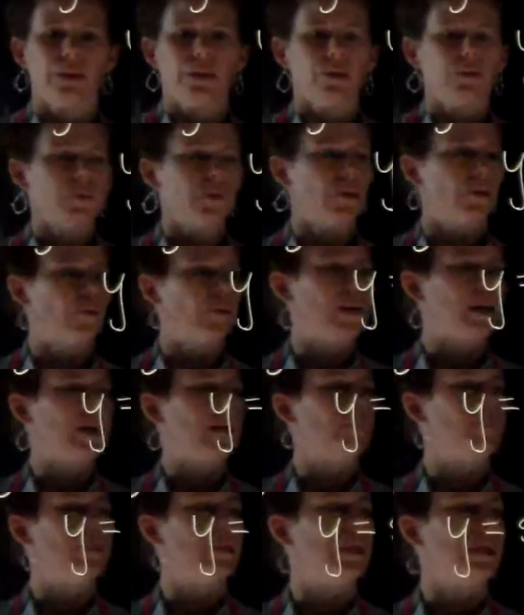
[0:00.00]
So when
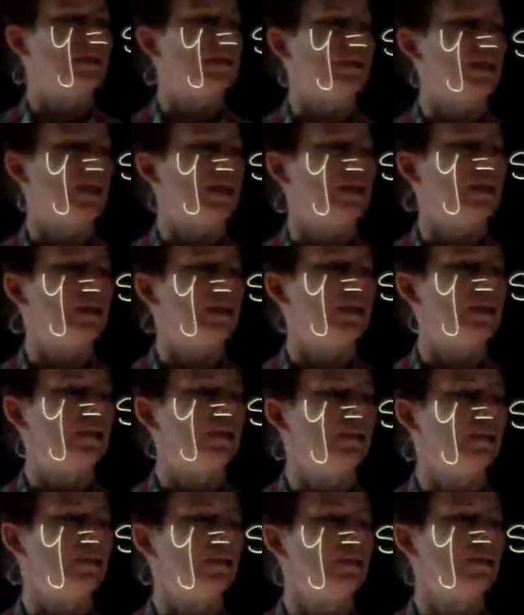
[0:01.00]
I plug that
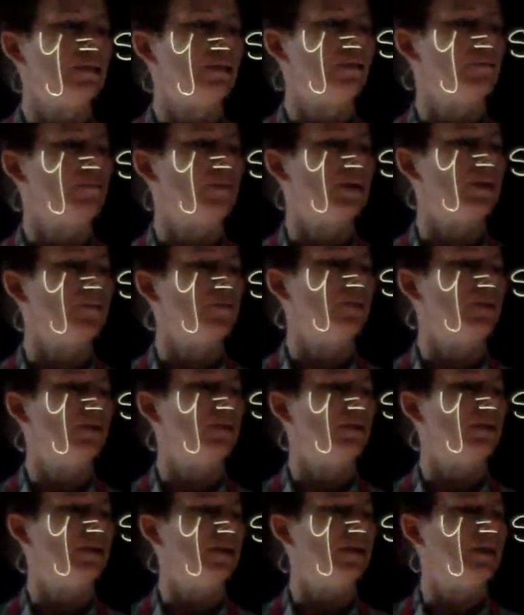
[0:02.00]
in, my
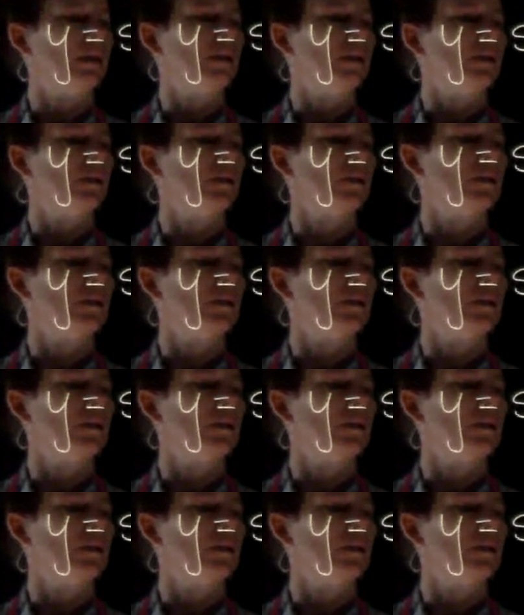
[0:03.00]
period